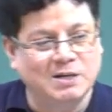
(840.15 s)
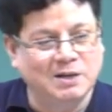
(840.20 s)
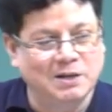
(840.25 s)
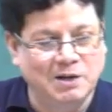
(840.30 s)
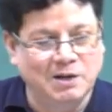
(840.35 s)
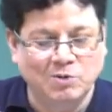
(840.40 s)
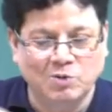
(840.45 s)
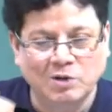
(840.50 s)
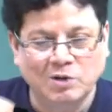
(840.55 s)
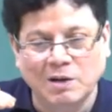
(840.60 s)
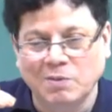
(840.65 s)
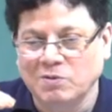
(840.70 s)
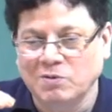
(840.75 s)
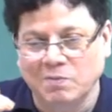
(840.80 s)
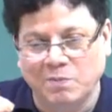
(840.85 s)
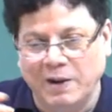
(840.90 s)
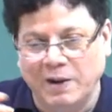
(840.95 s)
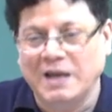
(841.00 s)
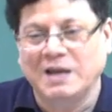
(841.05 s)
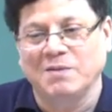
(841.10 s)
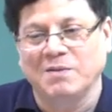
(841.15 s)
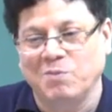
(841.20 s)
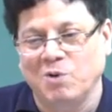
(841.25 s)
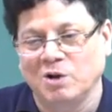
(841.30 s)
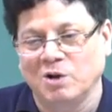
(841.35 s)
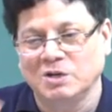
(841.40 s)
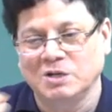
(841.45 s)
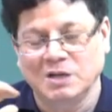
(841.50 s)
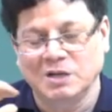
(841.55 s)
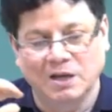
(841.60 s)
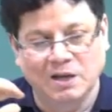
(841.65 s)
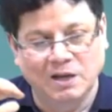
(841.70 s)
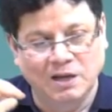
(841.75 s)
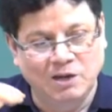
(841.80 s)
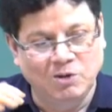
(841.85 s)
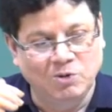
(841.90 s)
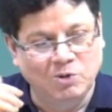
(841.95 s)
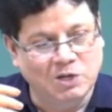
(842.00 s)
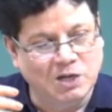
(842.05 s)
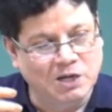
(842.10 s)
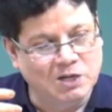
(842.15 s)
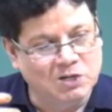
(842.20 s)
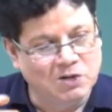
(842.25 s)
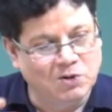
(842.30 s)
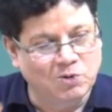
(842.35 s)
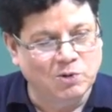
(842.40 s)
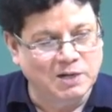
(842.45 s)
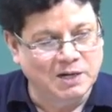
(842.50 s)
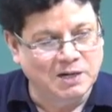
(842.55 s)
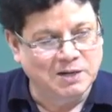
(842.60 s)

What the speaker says: you do not have to break a bond, you just rotate.